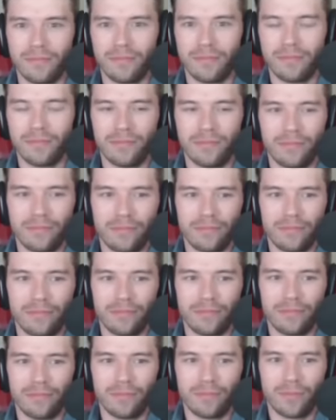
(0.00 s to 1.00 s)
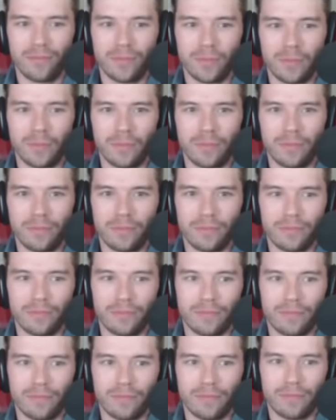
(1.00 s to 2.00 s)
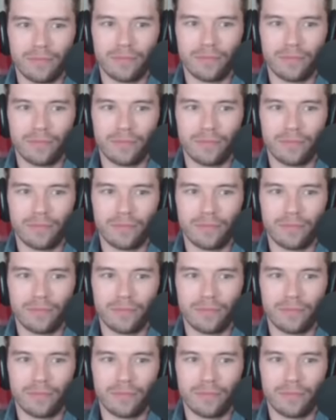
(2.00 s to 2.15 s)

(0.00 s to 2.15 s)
This person isn't speaking.